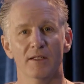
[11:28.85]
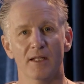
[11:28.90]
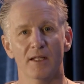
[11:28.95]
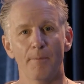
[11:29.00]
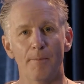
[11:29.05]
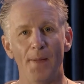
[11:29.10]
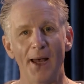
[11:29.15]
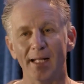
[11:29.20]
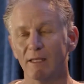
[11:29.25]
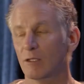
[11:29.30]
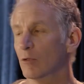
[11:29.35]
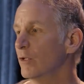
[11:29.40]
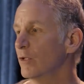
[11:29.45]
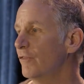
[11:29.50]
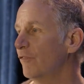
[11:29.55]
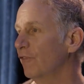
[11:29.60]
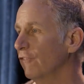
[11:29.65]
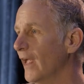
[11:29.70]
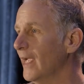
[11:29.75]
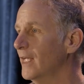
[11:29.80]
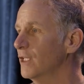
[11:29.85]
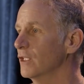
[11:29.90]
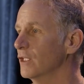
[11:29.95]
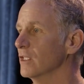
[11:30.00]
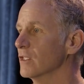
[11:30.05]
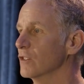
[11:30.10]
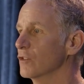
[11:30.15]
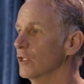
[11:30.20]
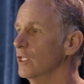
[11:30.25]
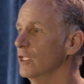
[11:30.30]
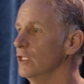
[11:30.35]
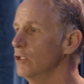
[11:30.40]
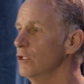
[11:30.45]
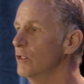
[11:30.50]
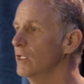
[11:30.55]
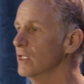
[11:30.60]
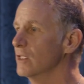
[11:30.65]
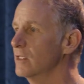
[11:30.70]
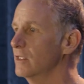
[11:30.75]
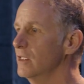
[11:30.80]
Set back the reflection so that
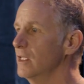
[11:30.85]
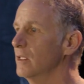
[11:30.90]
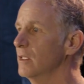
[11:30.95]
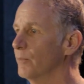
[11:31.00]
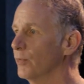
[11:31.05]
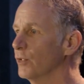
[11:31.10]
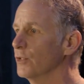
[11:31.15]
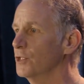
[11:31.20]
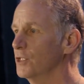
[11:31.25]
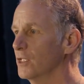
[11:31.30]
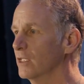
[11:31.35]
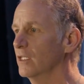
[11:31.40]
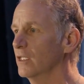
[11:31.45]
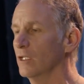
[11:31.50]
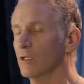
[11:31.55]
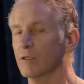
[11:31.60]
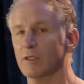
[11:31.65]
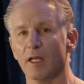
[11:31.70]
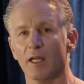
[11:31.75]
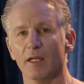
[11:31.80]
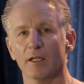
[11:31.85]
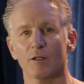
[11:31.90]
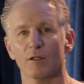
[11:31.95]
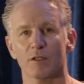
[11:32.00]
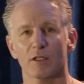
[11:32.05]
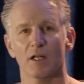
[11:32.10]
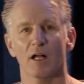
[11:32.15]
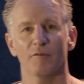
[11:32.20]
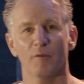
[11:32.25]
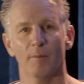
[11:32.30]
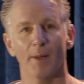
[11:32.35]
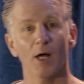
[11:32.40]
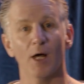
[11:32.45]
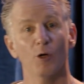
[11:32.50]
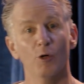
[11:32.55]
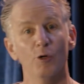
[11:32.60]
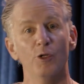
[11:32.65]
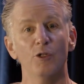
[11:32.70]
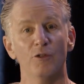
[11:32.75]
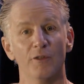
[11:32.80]
you can see the bullshit that you're telling yourself about
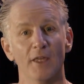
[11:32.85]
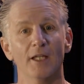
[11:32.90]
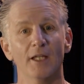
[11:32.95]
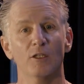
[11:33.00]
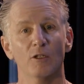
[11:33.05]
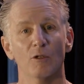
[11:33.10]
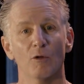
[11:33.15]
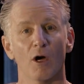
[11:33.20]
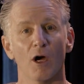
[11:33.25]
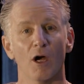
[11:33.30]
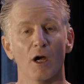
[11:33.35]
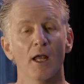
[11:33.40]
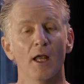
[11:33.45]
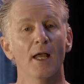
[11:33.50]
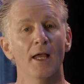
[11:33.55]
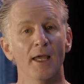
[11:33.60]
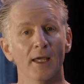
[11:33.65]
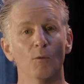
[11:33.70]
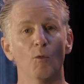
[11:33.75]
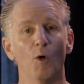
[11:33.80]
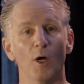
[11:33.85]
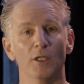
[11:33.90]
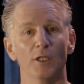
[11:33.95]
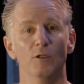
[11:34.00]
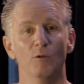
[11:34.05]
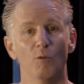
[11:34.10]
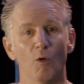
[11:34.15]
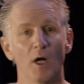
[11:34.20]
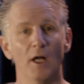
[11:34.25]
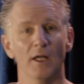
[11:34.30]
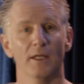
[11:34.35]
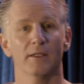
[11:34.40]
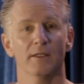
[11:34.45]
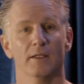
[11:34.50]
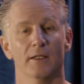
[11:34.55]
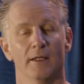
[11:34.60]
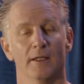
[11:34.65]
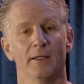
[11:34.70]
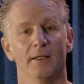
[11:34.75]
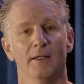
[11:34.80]
who you think you are and what you want.
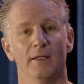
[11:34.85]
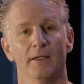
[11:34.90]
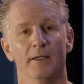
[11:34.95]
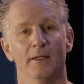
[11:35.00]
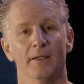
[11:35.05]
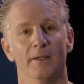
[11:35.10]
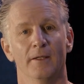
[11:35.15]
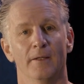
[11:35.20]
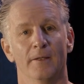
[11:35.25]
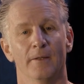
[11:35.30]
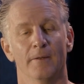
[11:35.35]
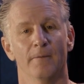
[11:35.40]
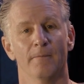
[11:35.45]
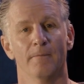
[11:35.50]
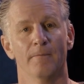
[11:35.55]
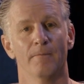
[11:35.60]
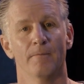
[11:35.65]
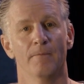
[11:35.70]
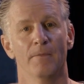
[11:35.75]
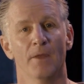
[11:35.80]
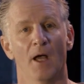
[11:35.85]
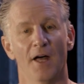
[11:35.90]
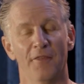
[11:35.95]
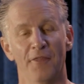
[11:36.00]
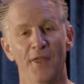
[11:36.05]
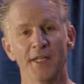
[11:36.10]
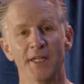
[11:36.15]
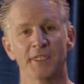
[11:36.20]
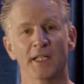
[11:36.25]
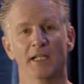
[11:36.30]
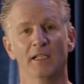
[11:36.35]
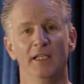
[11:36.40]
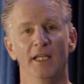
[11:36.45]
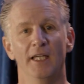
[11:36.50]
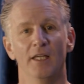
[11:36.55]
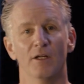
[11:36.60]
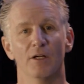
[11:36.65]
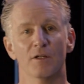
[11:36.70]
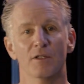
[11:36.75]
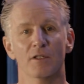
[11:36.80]
Authentic
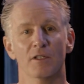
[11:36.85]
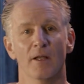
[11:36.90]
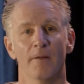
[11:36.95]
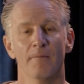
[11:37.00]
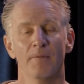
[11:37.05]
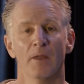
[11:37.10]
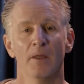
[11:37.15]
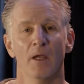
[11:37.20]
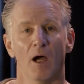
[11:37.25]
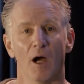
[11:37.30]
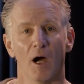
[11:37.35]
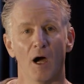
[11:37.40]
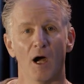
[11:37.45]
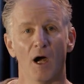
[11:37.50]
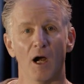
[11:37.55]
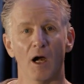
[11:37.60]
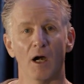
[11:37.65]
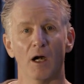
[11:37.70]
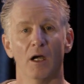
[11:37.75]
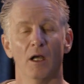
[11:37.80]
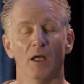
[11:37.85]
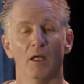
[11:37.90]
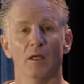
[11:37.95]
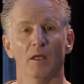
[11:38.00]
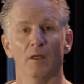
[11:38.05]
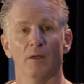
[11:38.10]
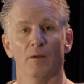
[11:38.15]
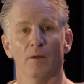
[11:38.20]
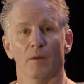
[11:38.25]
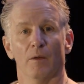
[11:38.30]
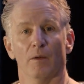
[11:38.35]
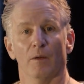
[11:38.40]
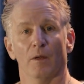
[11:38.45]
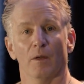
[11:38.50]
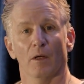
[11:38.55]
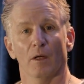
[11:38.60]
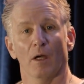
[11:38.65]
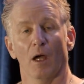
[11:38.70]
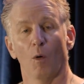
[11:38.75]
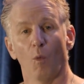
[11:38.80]
leaders are
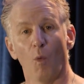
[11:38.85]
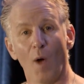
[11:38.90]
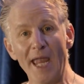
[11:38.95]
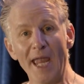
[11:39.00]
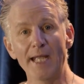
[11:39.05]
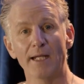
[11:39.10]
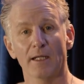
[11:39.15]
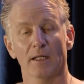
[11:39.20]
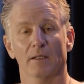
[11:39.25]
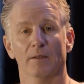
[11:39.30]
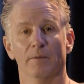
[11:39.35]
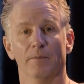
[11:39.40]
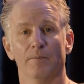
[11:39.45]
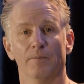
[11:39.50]
awake.